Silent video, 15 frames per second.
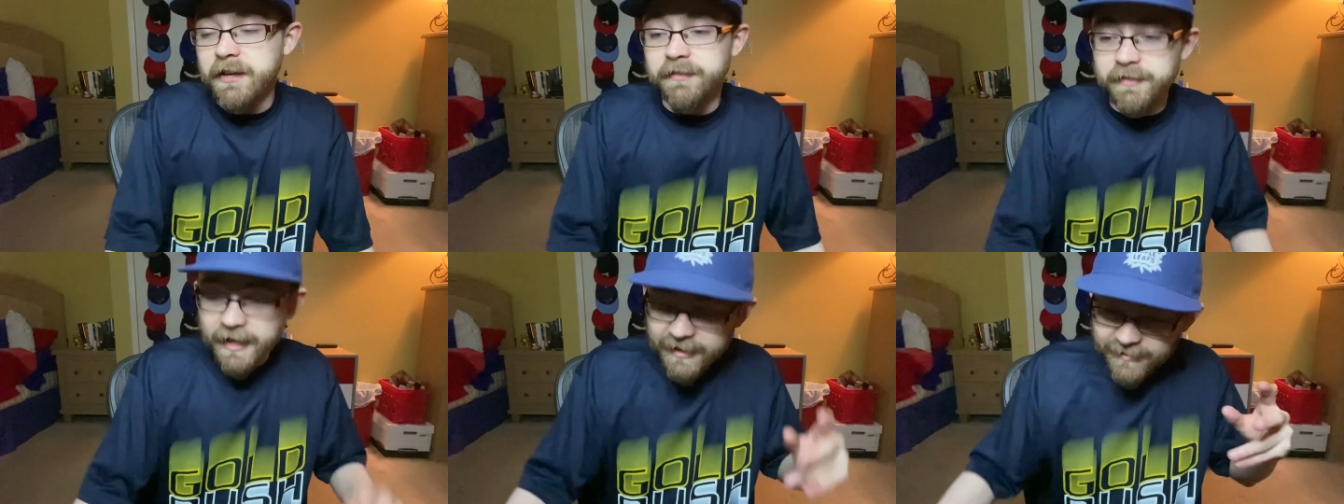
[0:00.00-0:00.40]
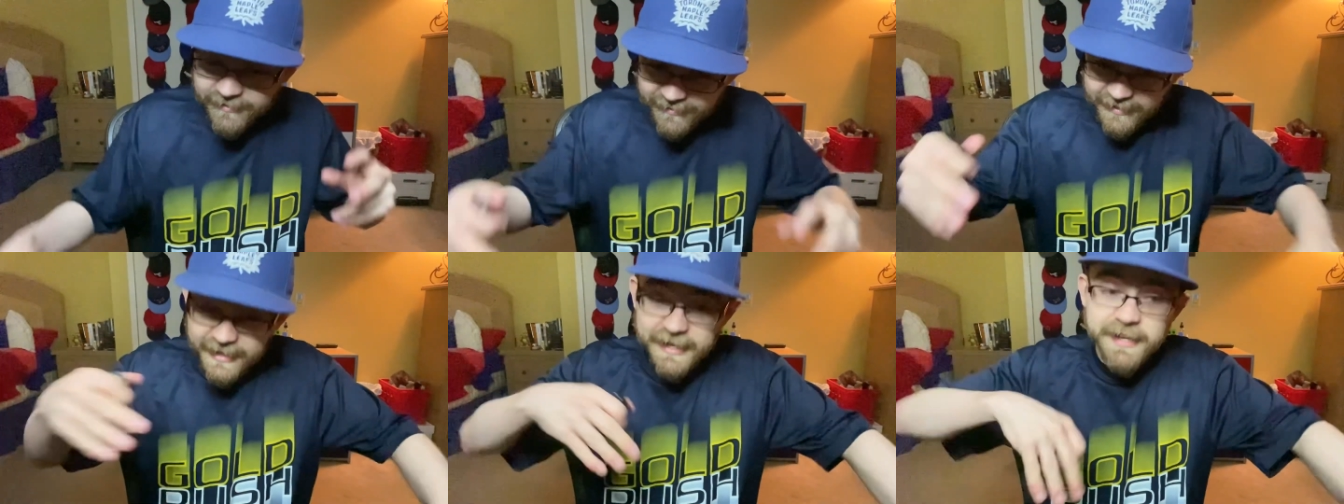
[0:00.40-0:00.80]
They
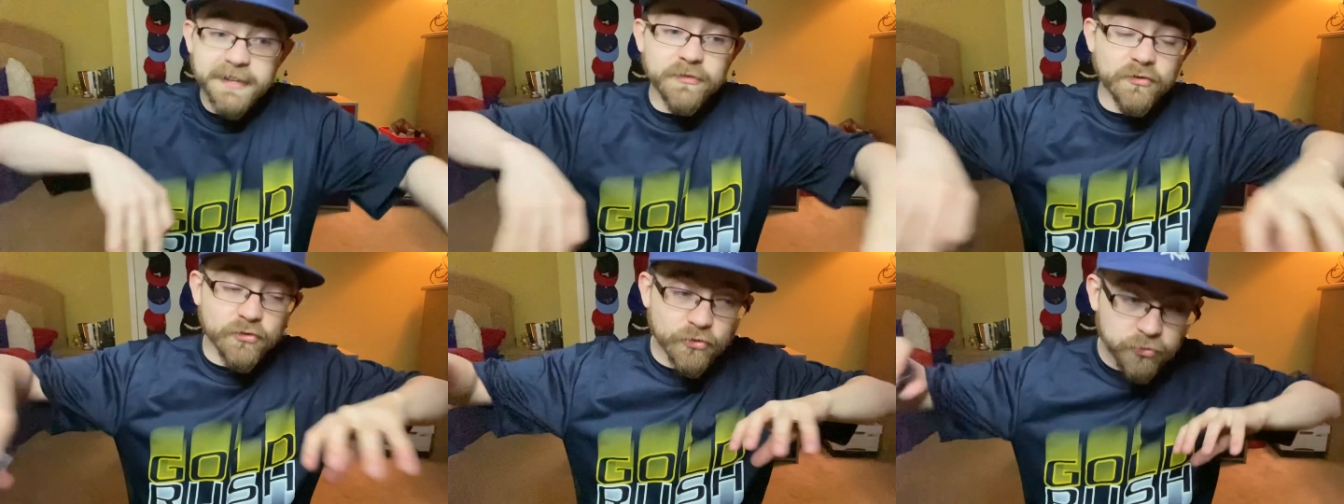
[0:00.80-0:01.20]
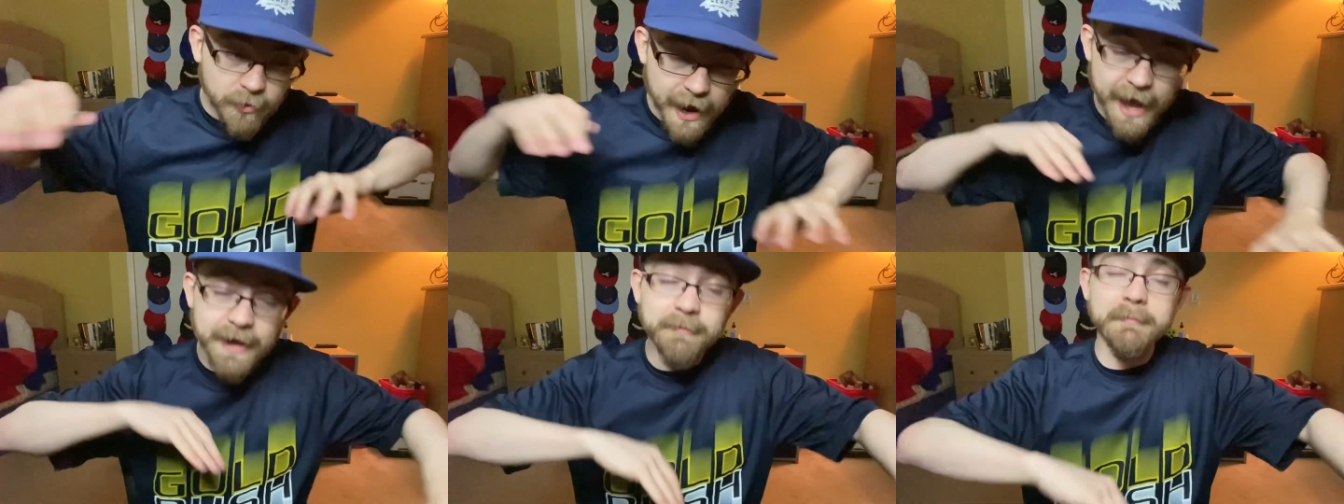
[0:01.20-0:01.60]
did
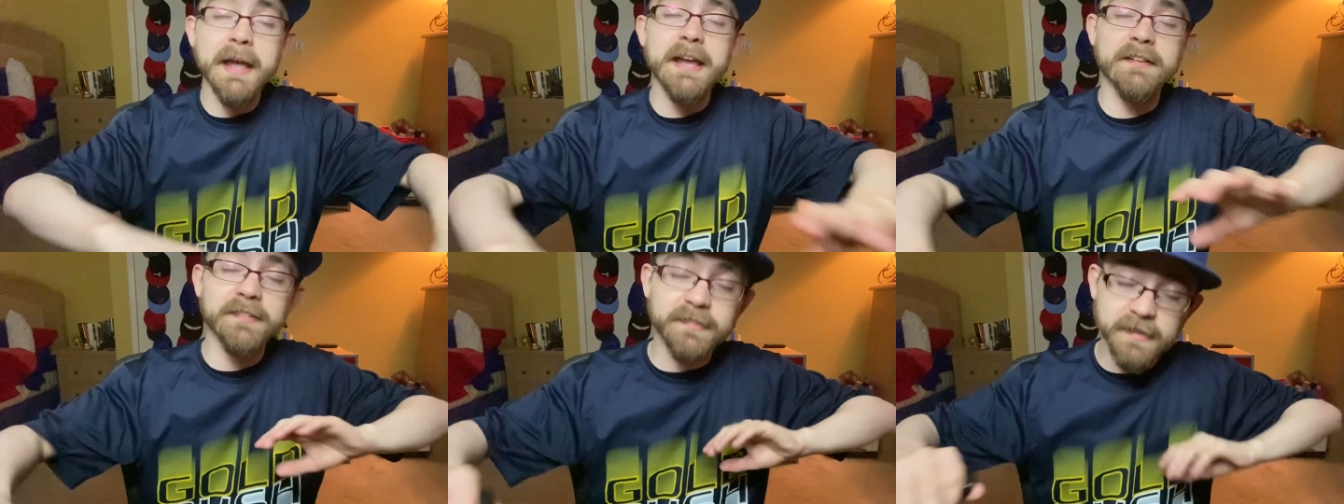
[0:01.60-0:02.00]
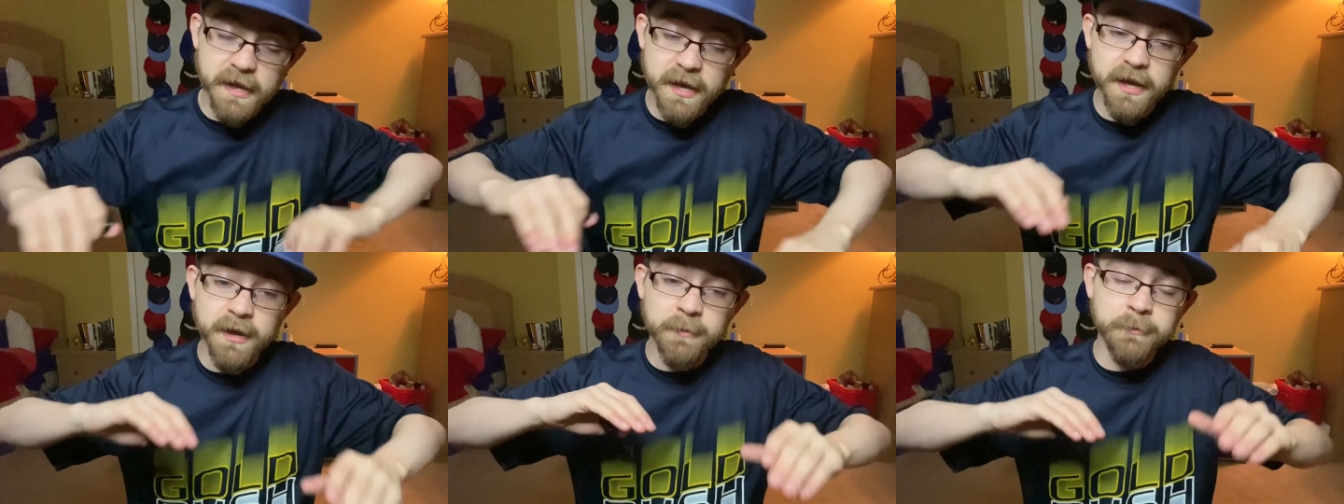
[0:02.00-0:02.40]
try to make
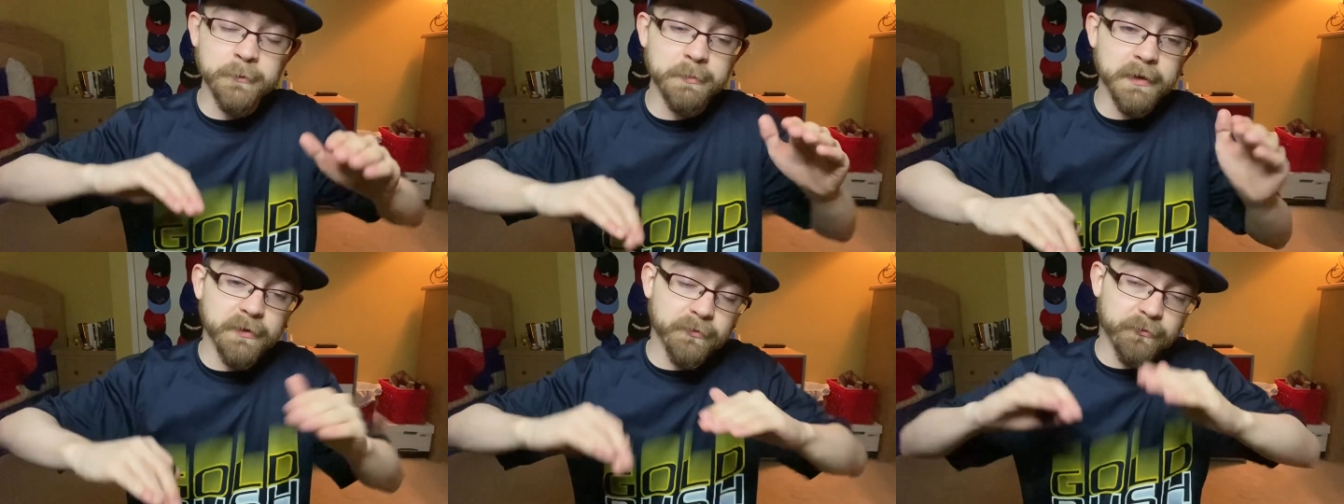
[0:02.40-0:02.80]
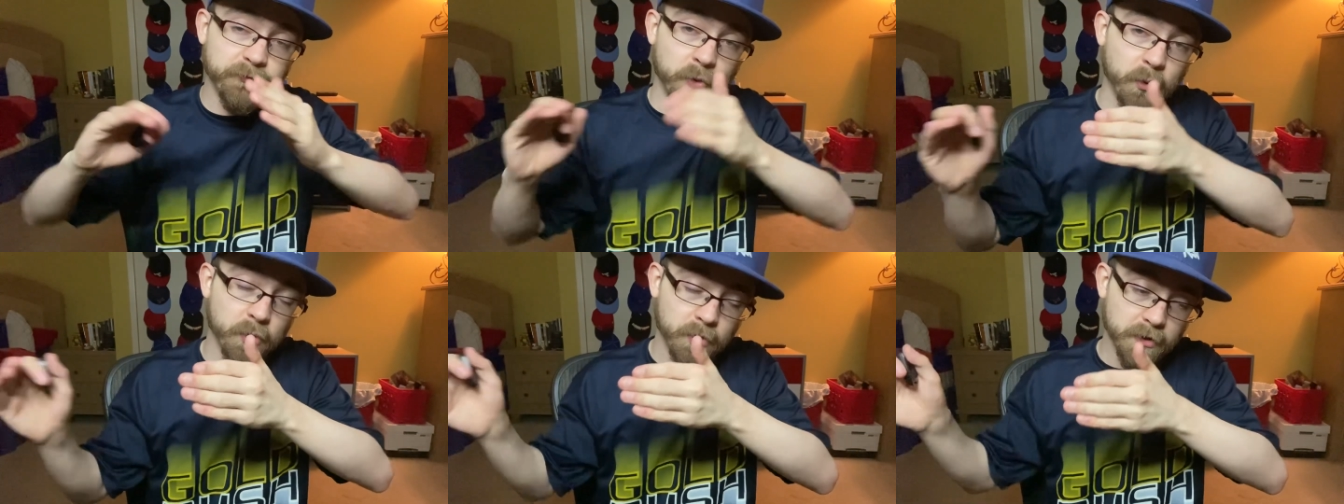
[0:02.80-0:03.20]
subs
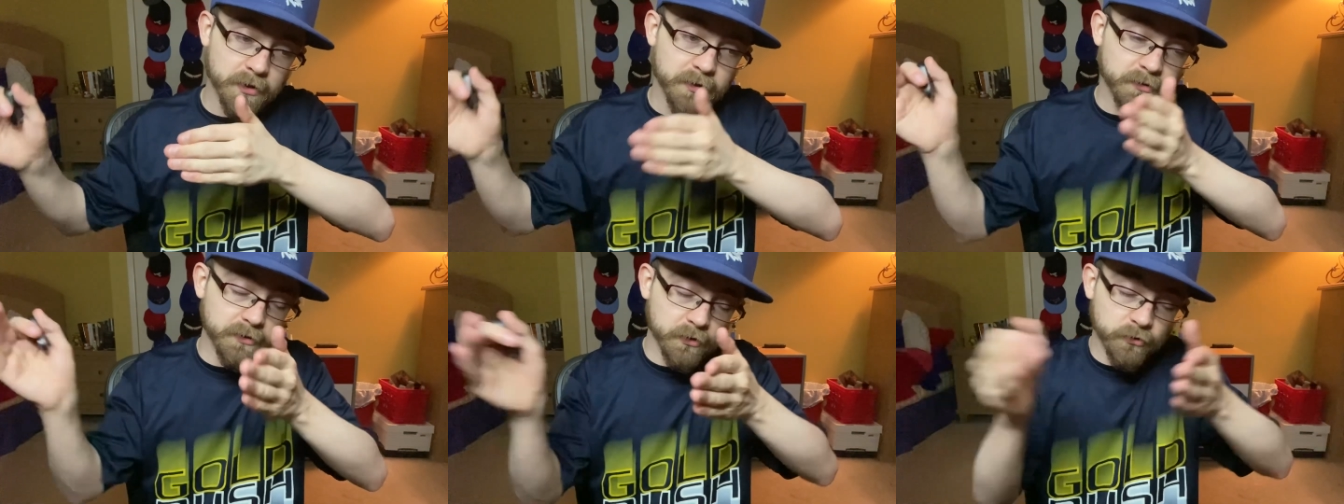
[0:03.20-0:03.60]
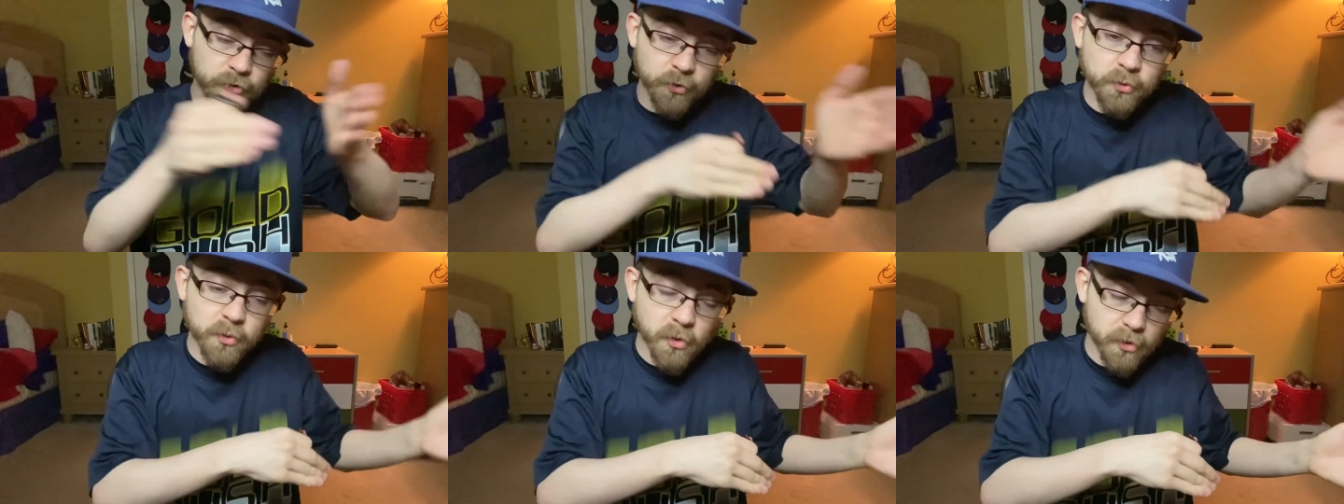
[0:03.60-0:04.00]
before the
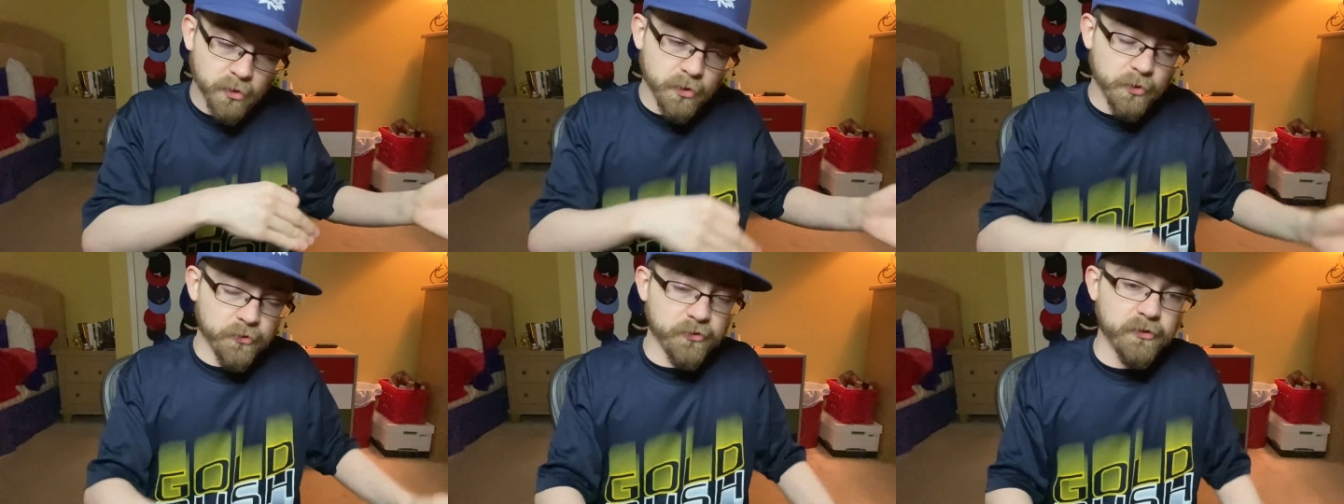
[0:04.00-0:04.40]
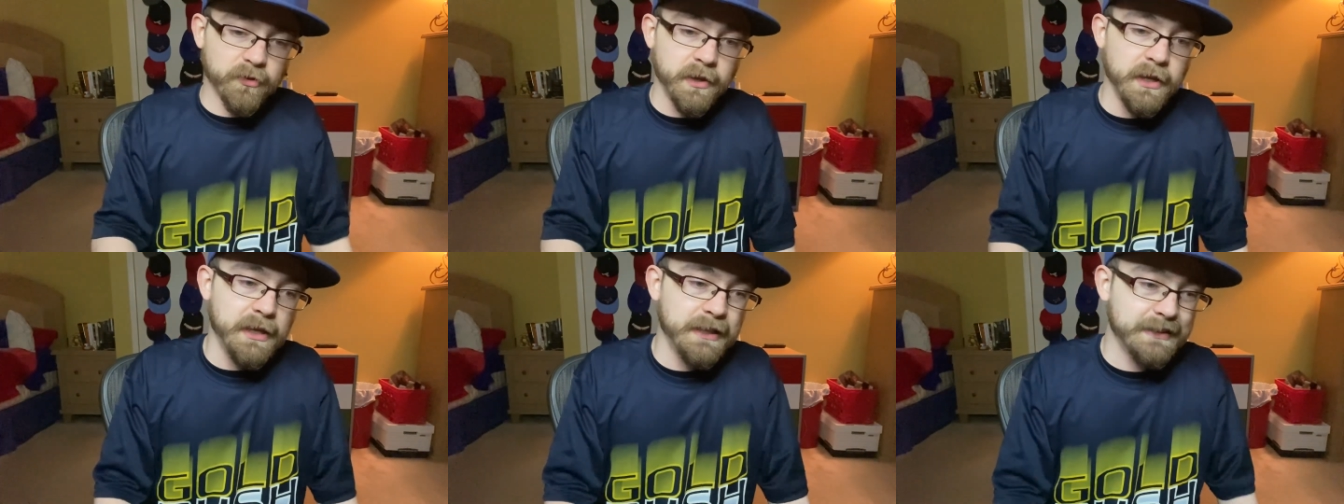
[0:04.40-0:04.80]
two goals
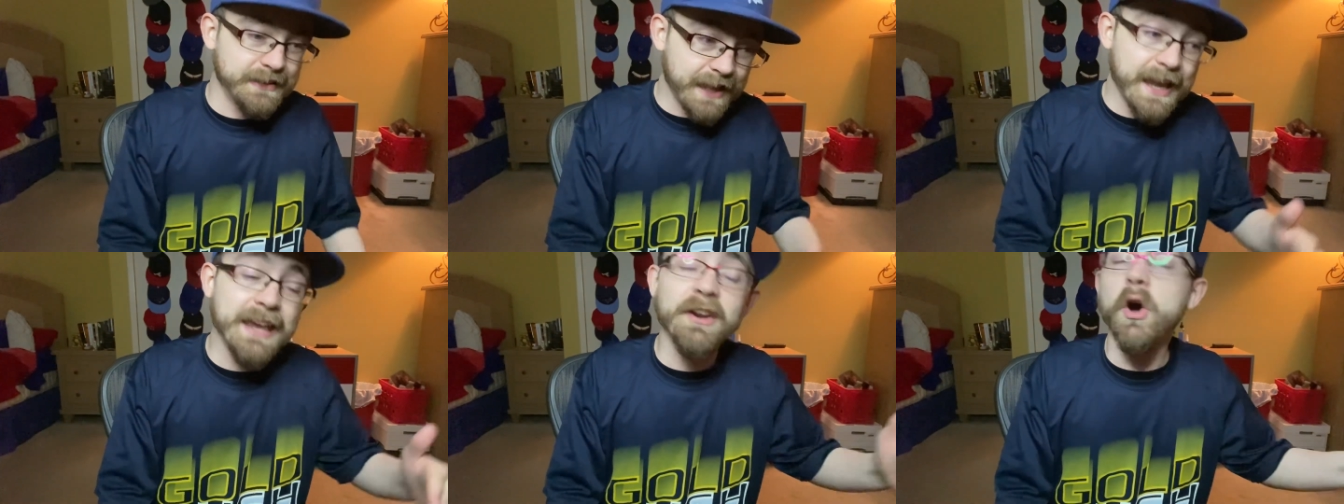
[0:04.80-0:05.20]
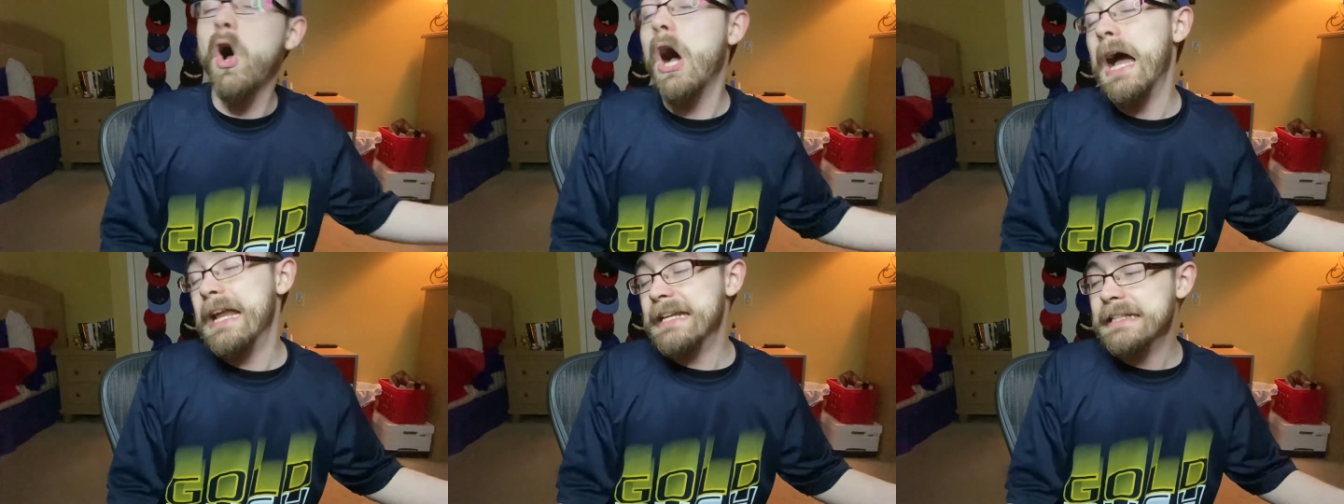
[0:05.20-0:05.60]
late
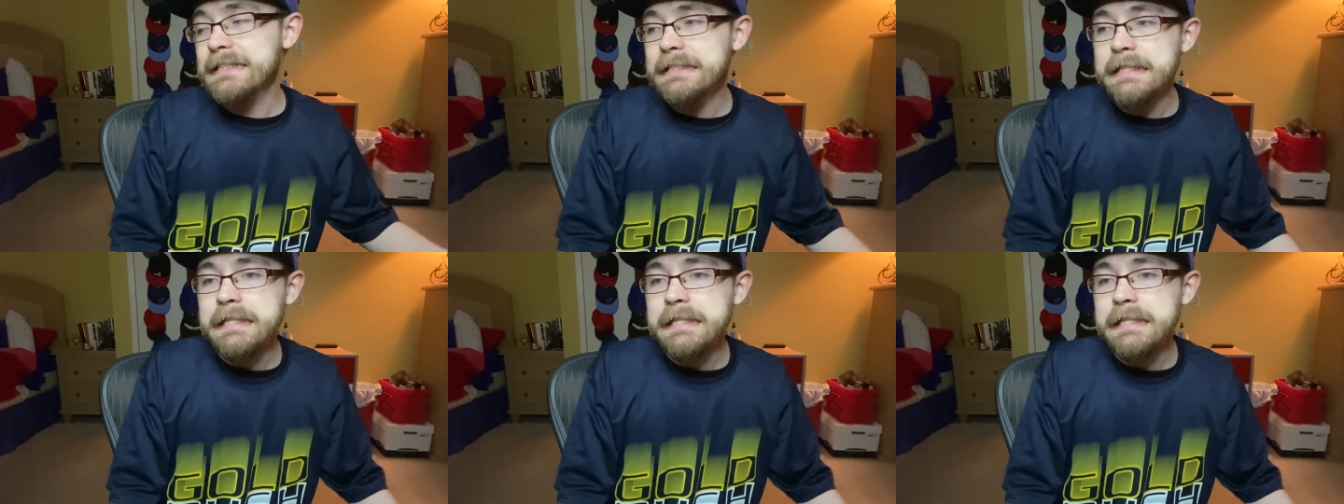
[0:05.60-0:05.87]
on.